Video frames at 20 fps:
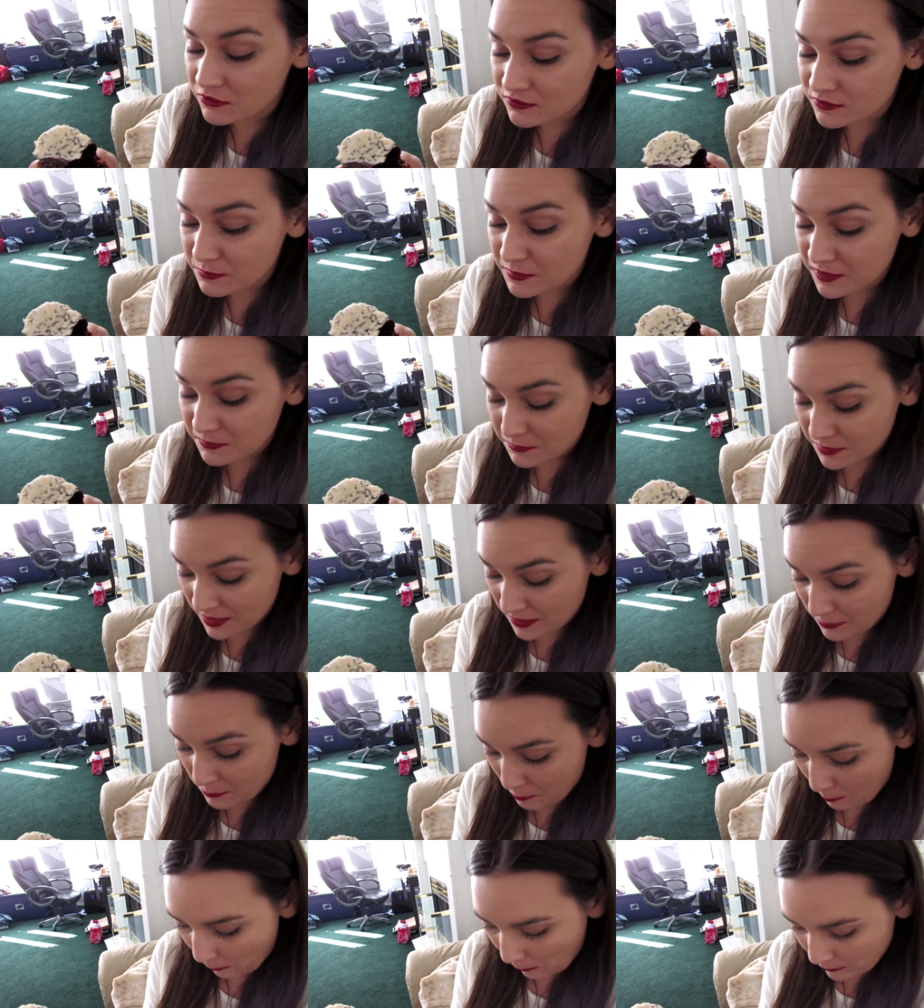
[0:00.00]
was a big
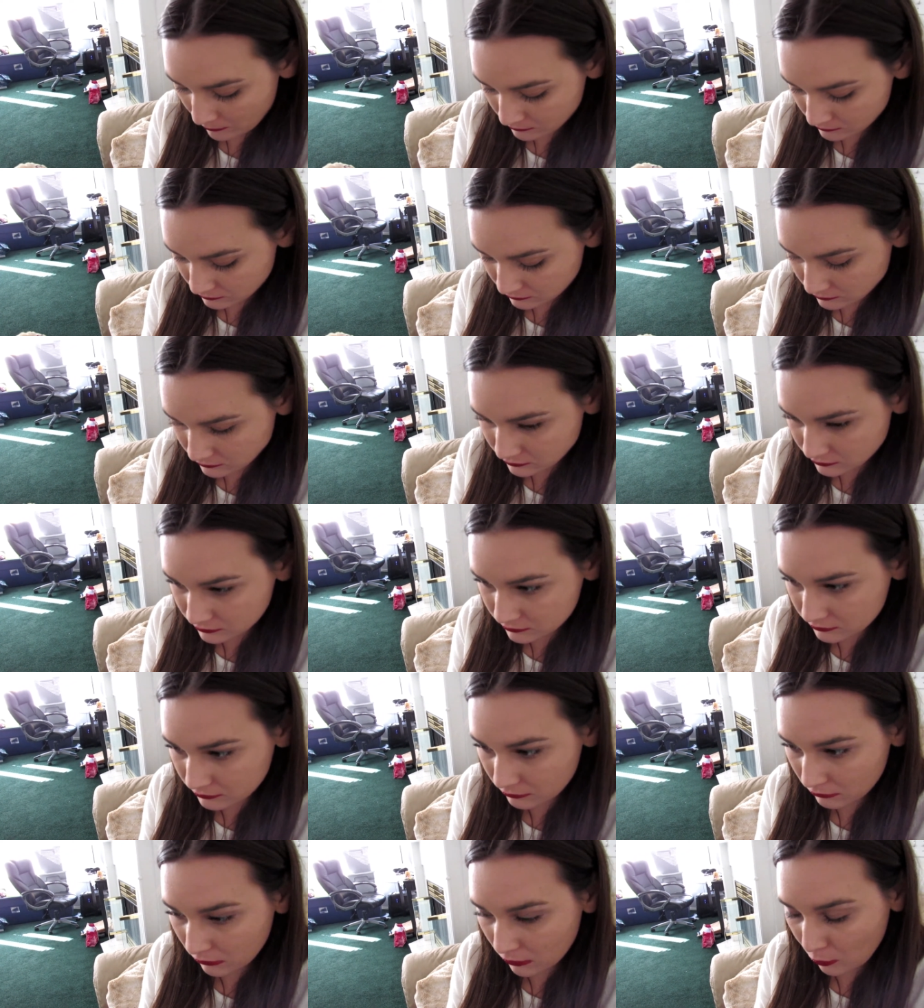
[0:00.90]
bite.
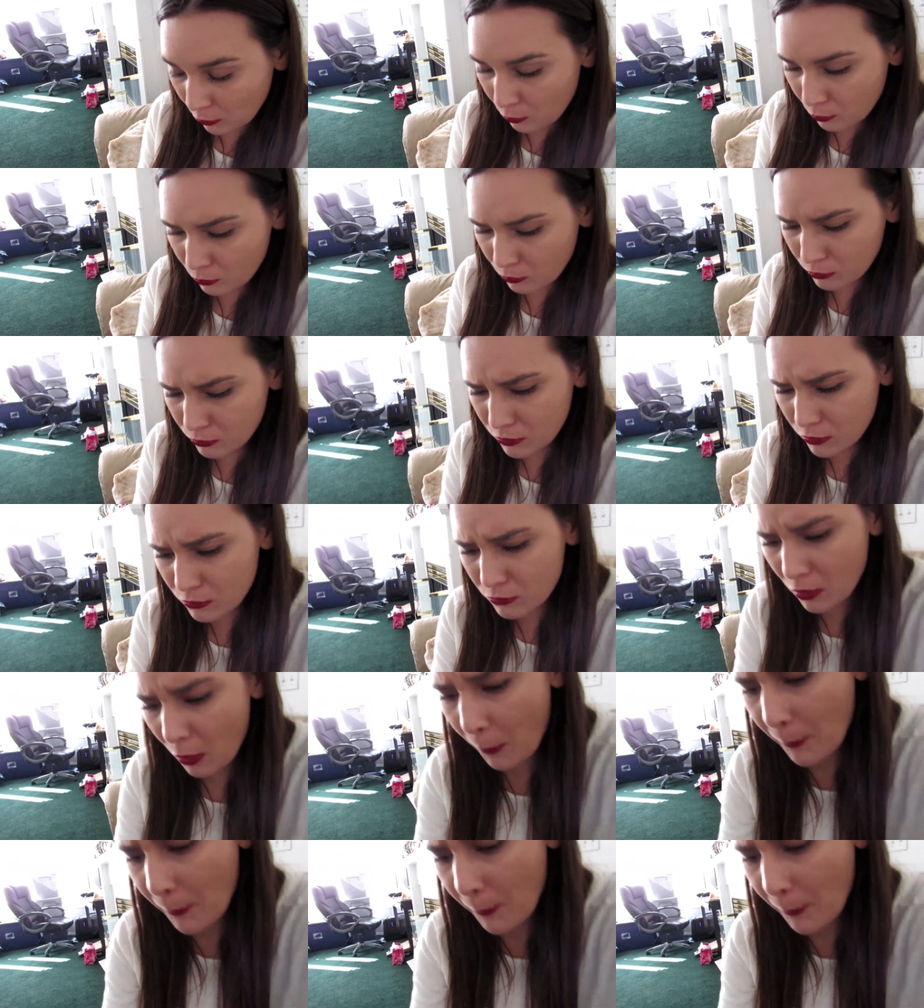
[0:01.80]
Woo!